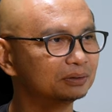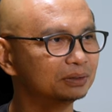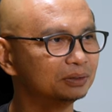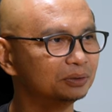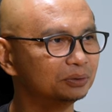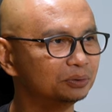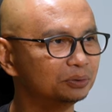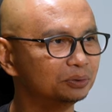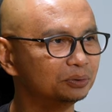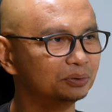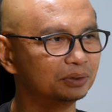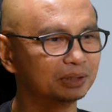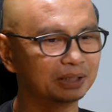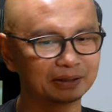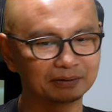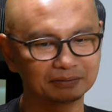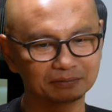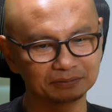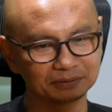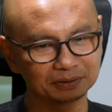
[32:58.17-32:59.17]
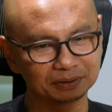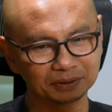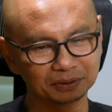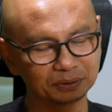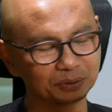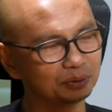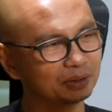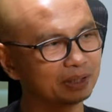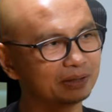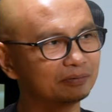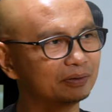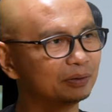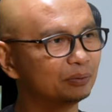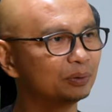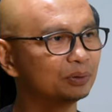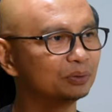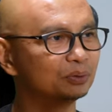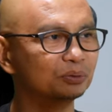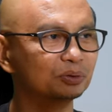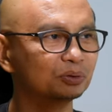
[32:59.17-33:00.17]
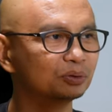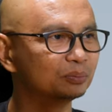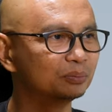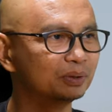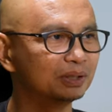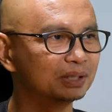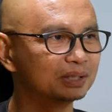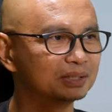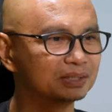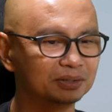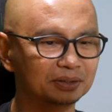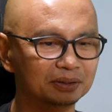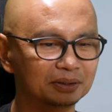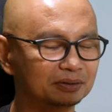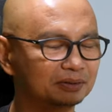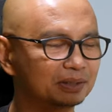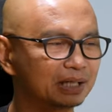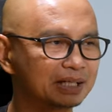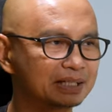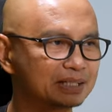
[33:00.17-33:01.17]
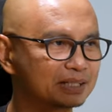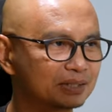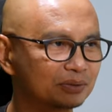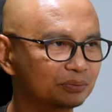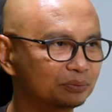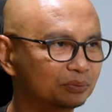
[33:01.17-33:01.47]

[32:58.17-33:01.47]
You, you don't have, uh, you don't have anywhere to go because the rights